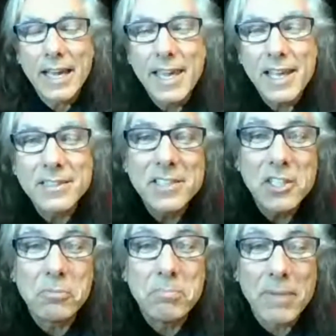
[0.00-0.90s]
can't see
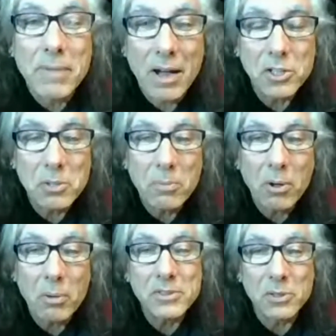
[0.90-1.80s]
your mouth at the
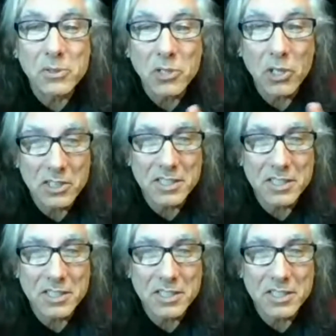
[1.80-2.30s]
moment, so it's hard to